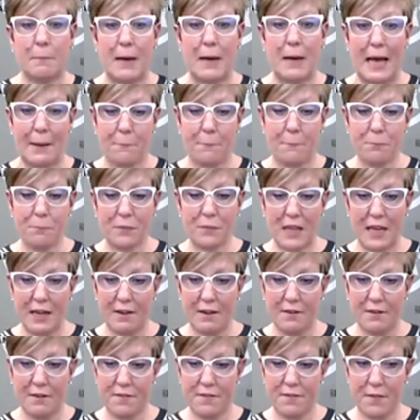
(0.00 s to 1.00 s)
but
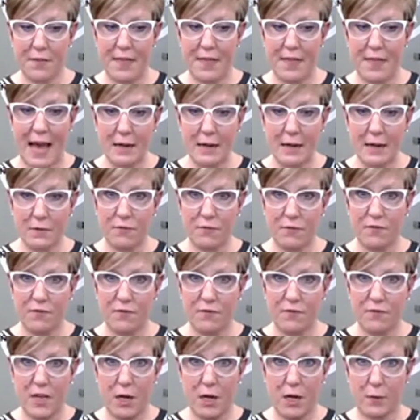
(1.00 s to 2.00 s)
if that
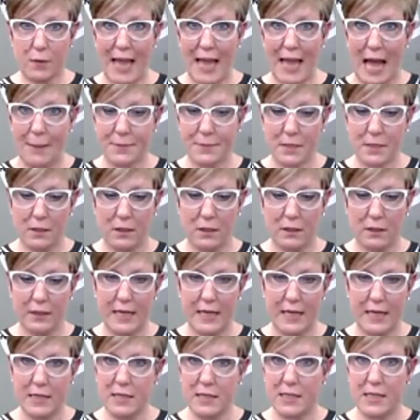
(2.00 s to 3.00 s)
you know,
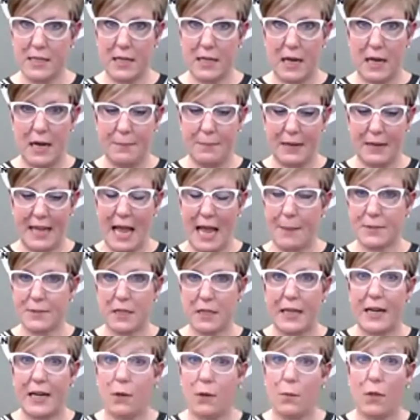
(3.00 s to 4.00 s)
capsule is um,
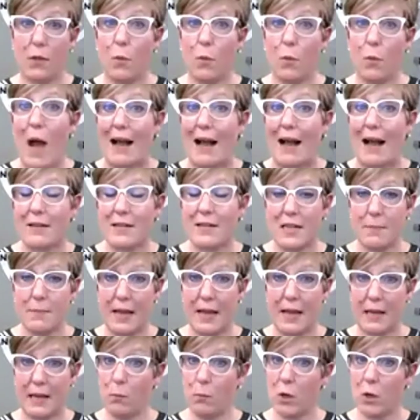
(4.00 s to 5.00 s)
encapsulated with wax to
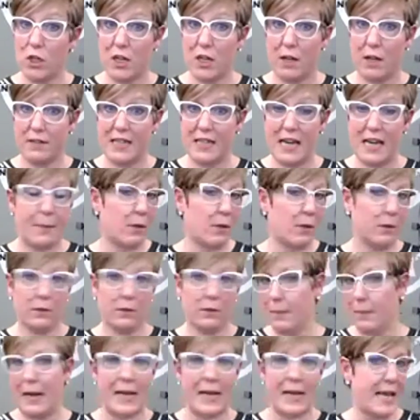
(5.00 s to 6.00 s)
make it more shelf stable.
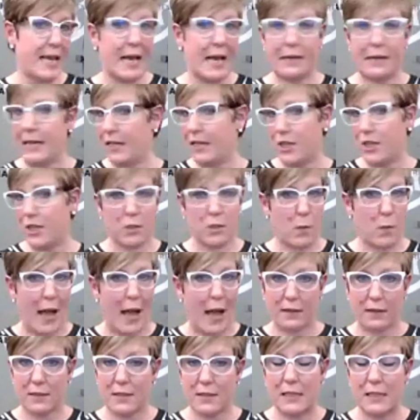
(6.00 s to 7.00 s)
The body can't digest
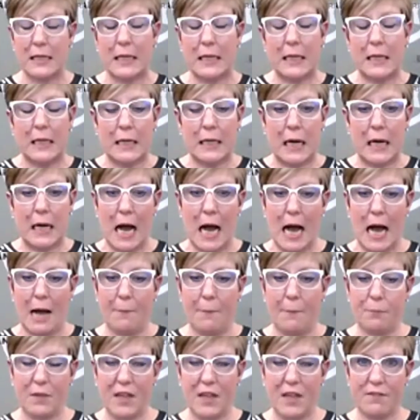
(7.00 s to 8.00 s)
wax.
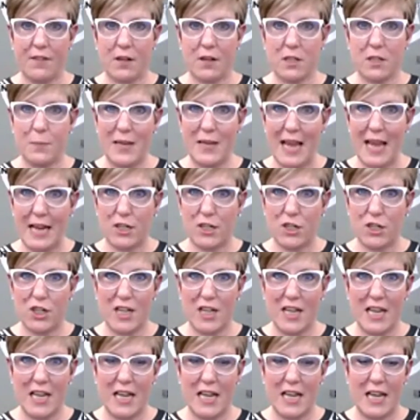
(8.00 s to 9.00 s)
Um, if there's
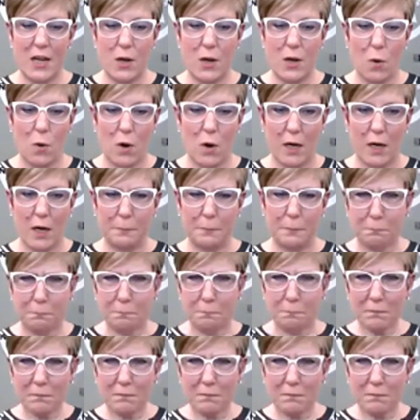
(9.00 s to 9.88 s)
BHT or